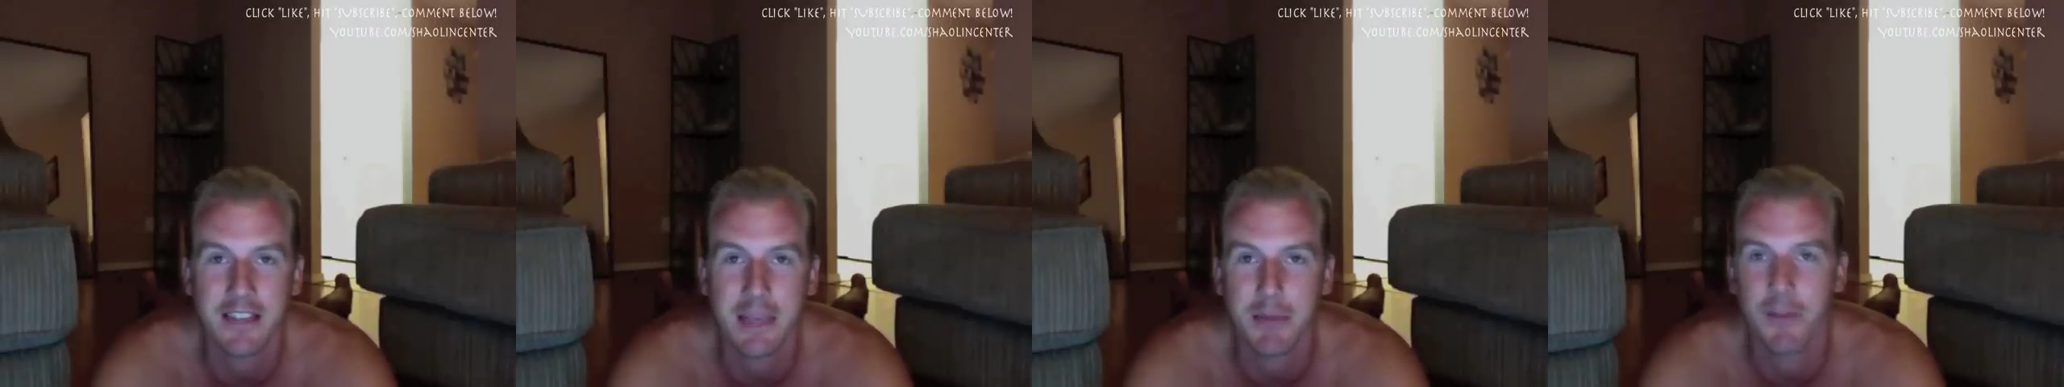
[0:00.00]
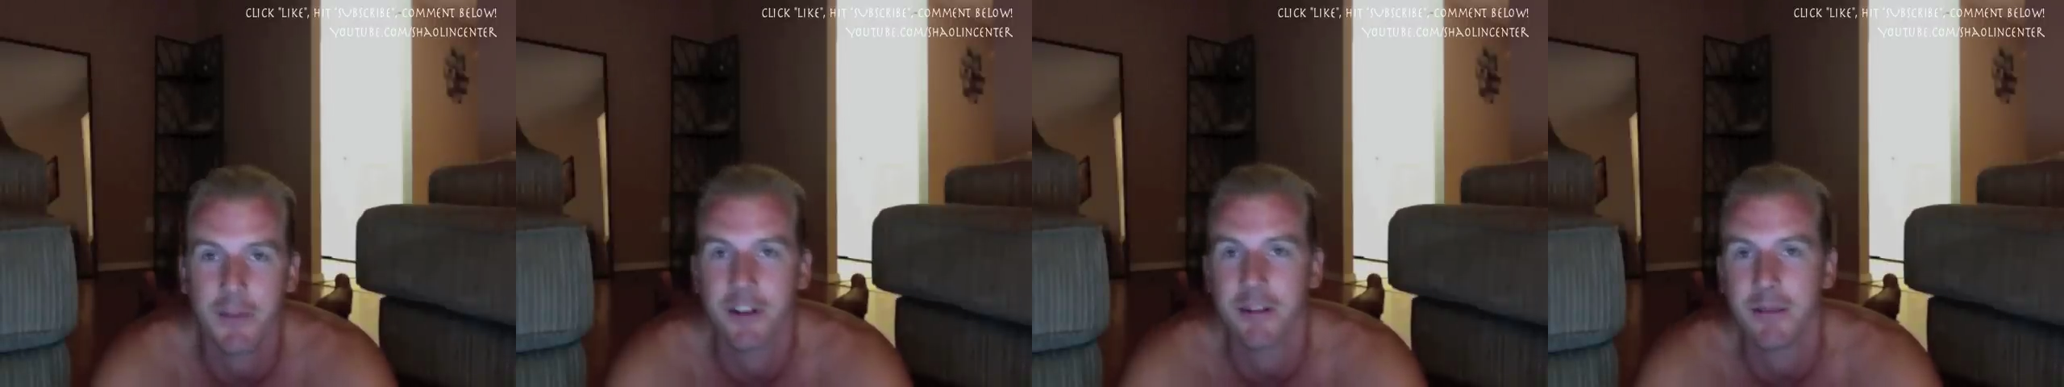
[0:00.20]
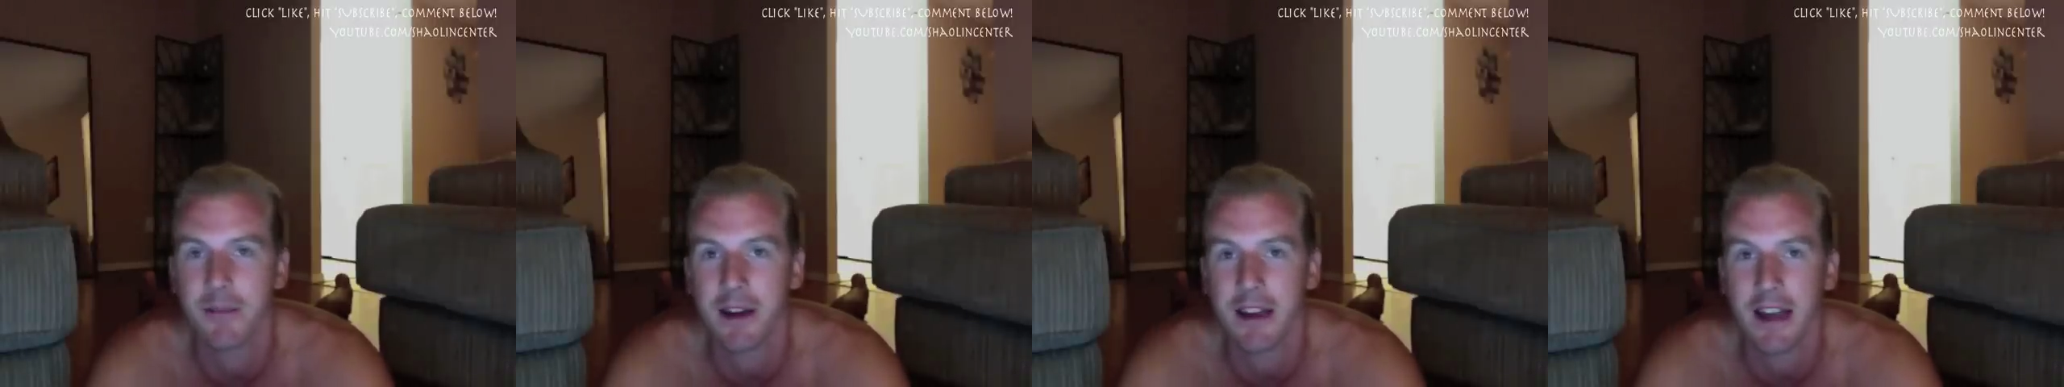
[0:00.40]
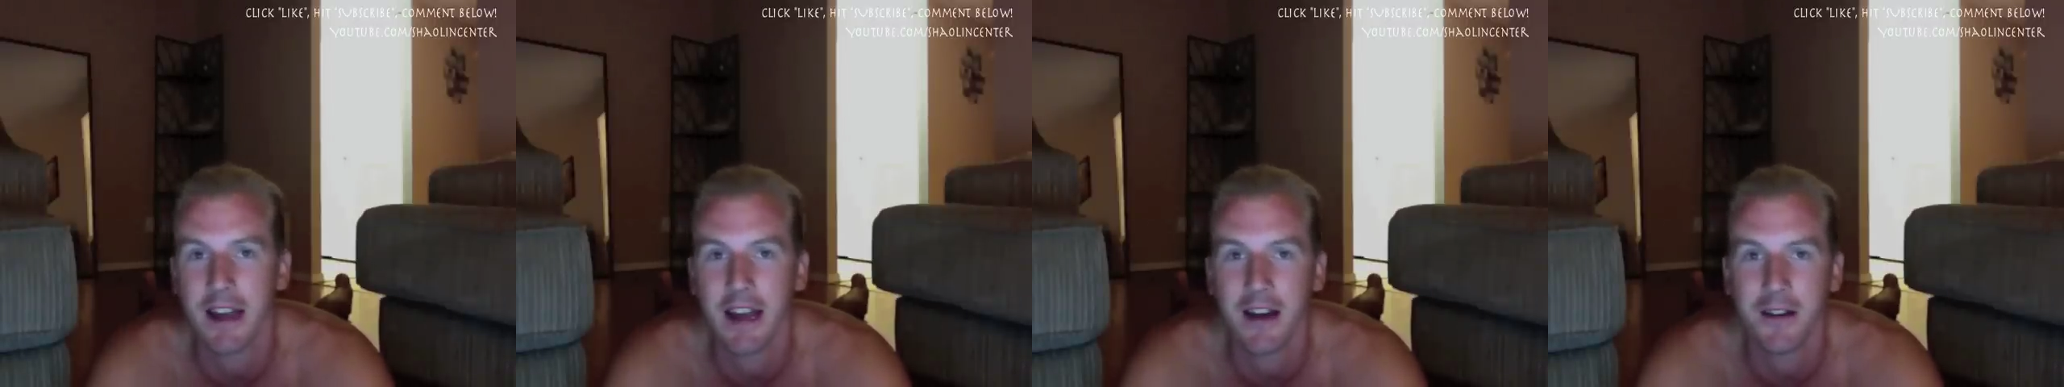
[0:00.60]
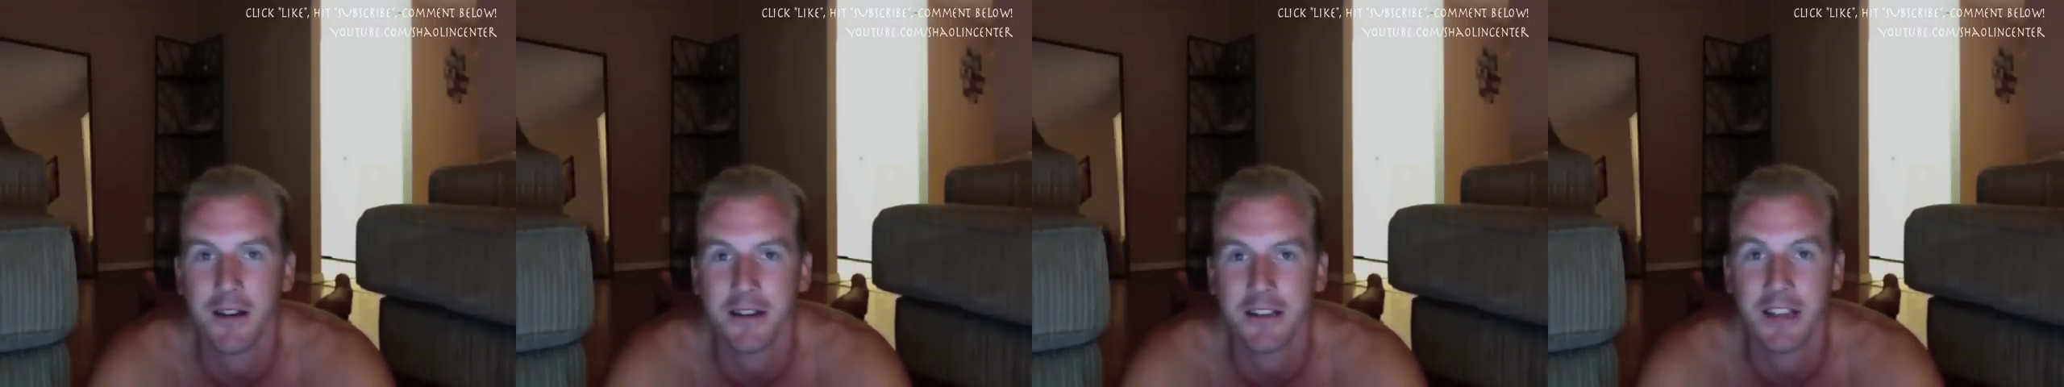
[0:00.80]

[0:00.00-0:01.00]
come over to my house,